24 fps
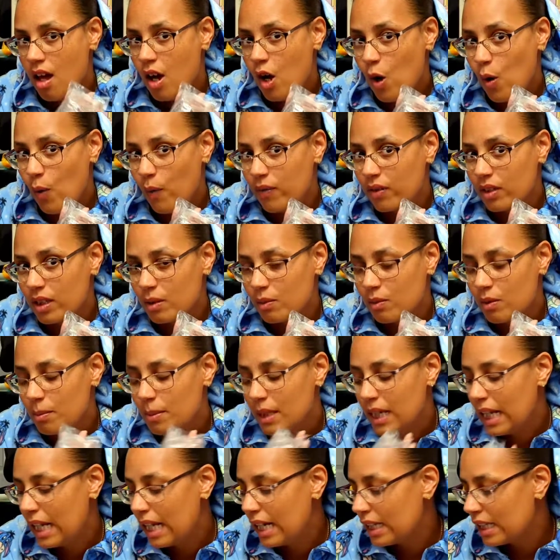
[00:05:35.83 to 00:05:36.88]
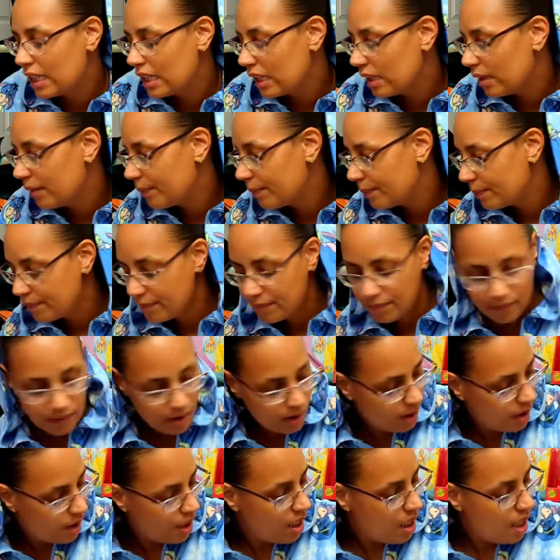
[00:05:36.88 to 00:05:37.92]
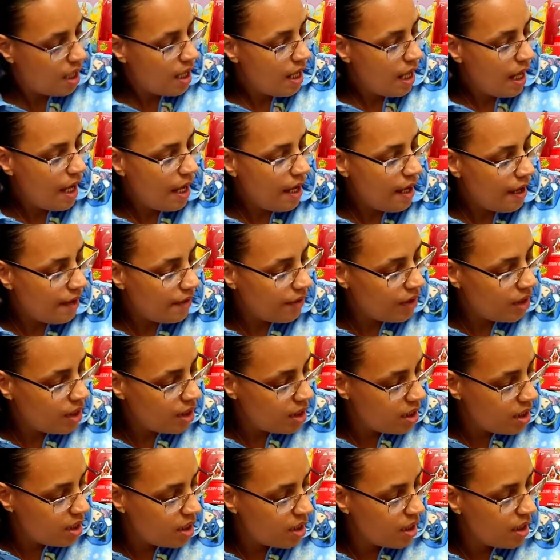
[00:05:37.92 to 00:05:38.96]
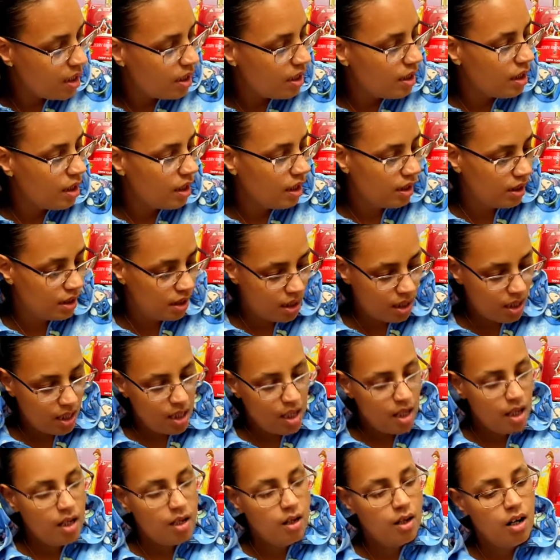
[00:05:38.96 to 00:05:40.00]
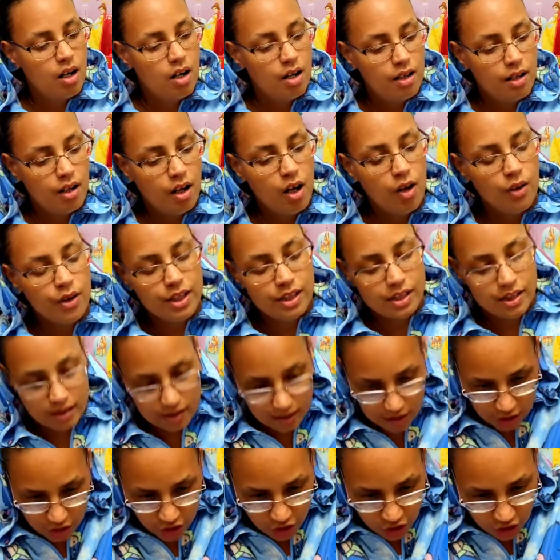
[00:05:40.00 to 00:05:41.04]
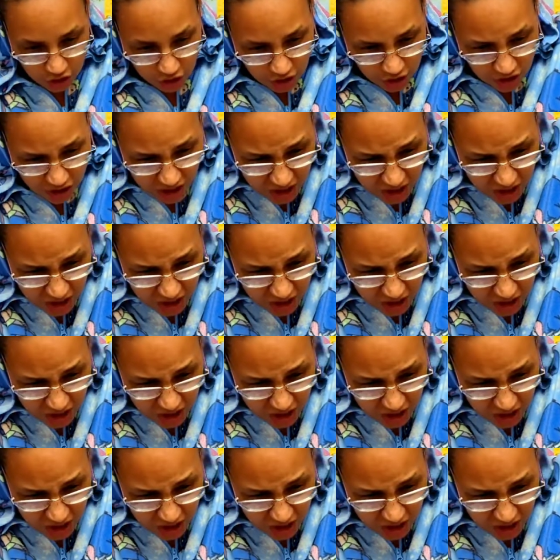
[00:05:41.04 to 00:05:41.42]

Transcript: hopefully we'll be lucky. And then, oh, this is the sugar